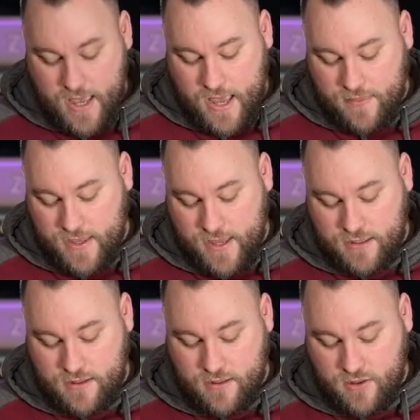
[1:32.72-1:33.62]
and
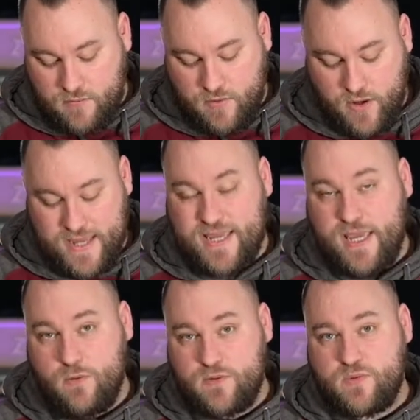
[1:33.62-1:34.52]
then you've got a
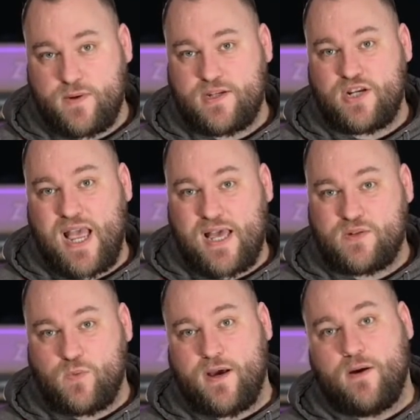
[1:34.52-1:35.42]
kill switch
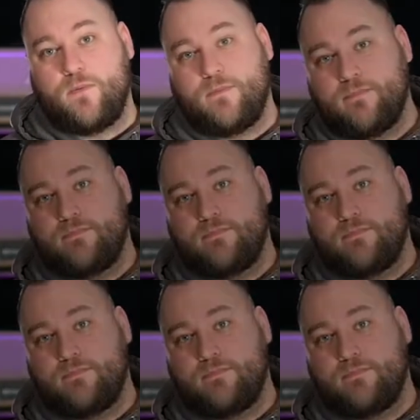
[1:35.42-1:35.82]
as well.